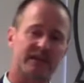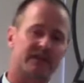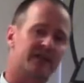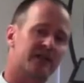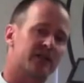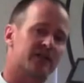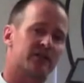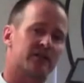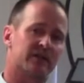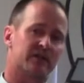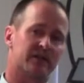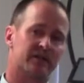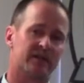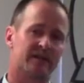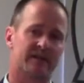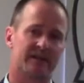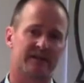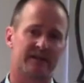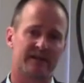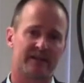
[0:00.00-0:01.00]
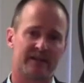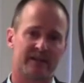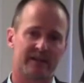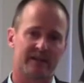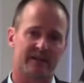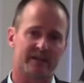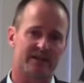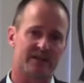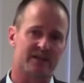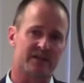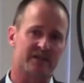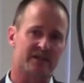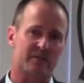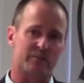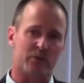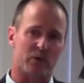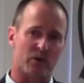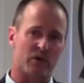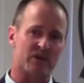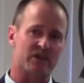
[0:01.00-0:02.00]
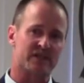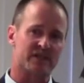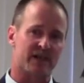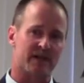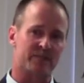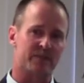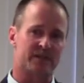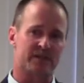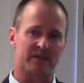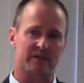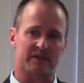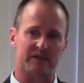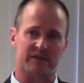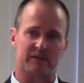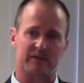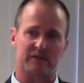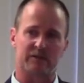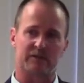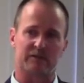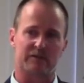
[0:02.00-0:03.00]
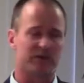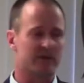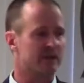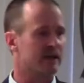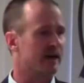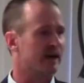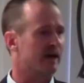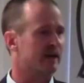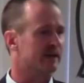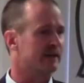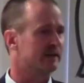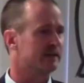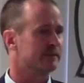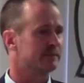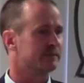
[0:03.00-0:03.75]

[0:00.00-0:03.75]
addiction is just a poor substitute for God.